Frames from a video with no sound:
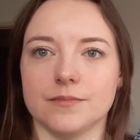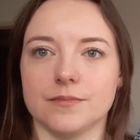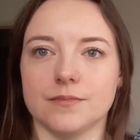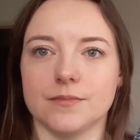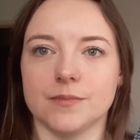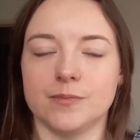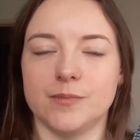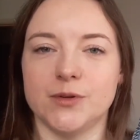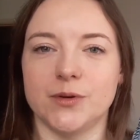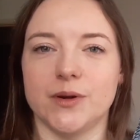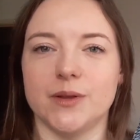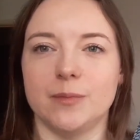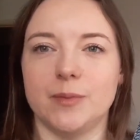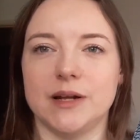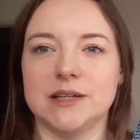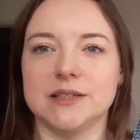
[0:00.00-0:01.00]
I'm sorry, the
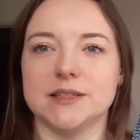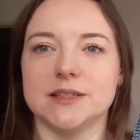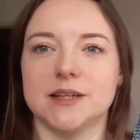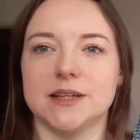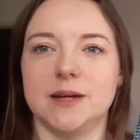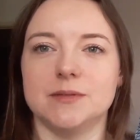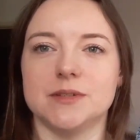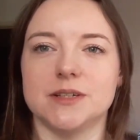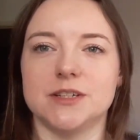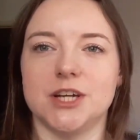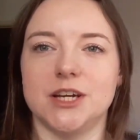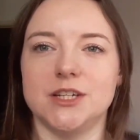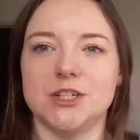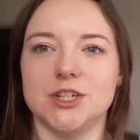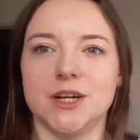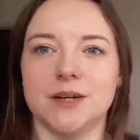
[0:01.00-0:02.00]
balance keeps
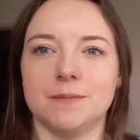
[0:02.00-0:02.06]
changing.